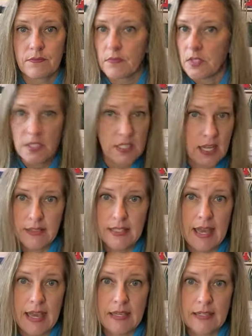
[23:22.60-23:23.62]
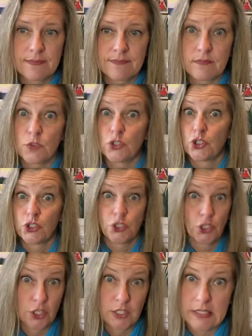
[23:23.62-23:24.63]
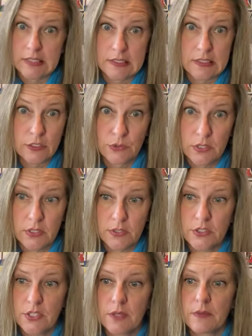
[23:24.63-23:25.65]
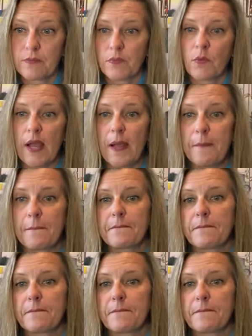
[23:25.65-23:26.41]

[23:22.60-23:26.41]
It's not the day. Surely isn't New Year's, right?